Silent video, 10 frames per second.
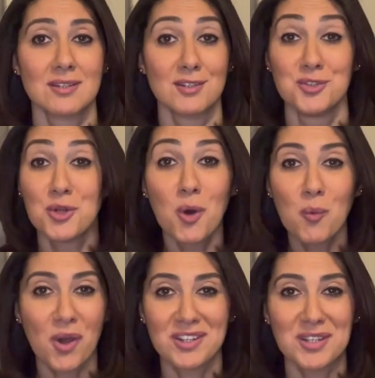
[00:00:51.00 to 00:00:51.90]
No
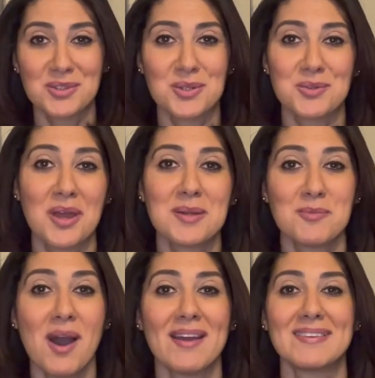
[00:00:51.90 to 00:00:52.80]
one in the right
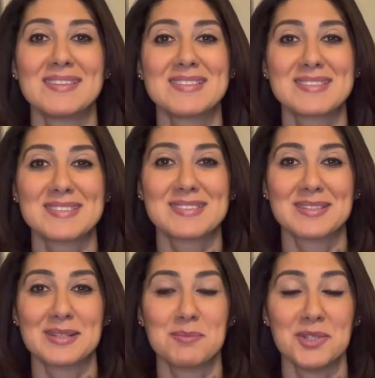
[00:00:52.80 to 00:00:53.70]
mind is
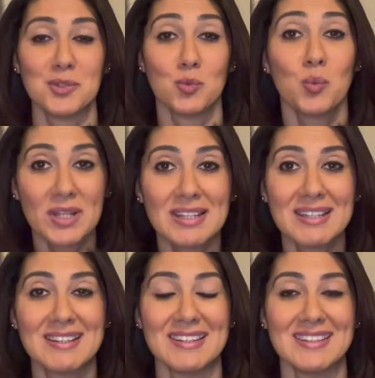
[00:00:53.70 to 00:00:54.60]
going to be
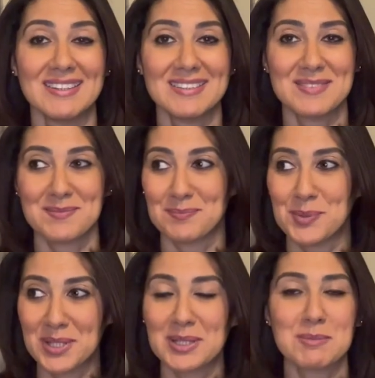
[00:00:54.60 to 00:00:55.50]
willingly
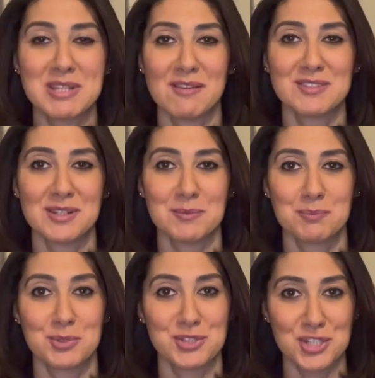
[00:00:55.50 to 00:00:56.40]
putting themselves in a
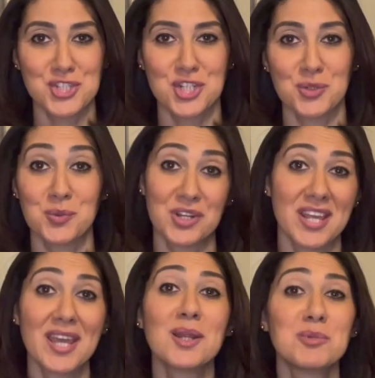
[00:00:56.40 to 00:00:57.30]
position where they
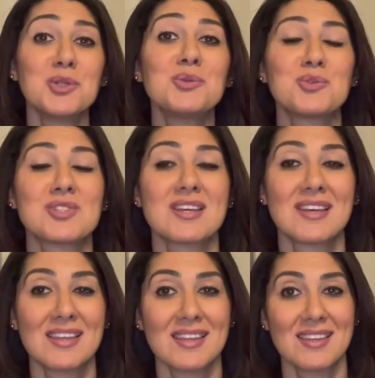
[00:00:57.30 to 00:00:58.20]
get abused.
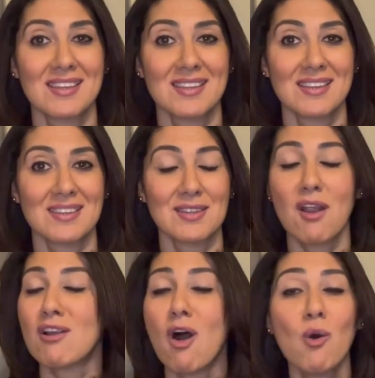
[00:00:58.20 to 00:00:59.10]
There
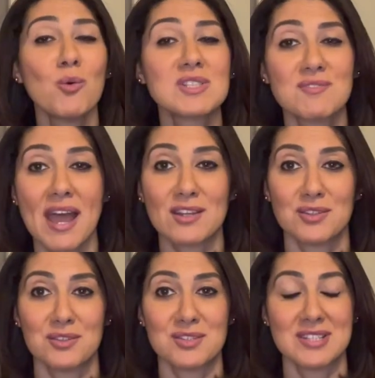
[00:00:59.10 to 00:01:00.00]
are always
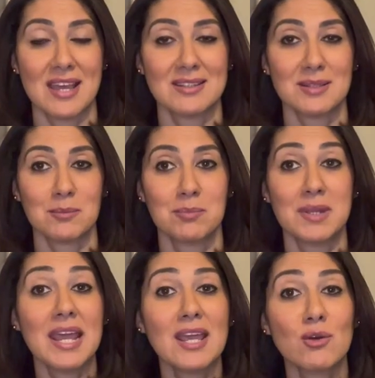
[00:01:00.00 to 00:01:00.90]
factors that
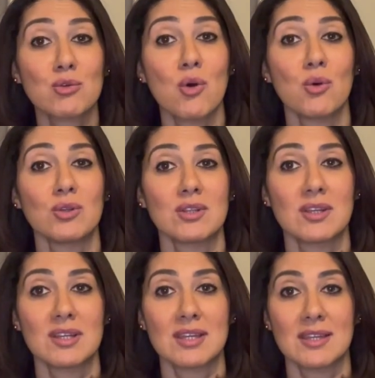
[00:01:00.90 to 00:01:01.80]
play a role
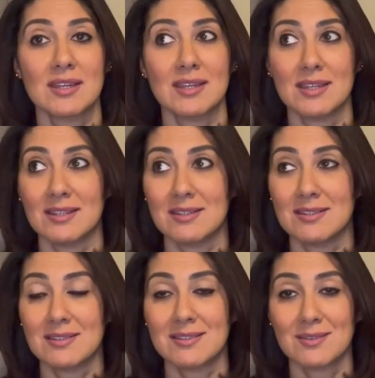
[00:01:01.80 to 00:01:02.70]

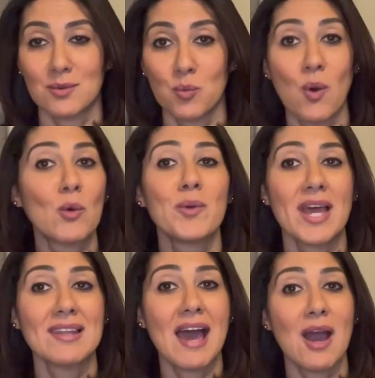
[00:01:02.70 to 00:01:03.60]
in what we
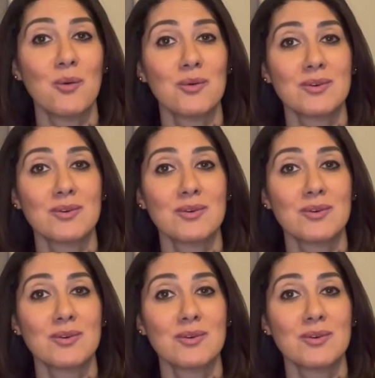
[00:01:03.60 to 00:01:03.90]
allow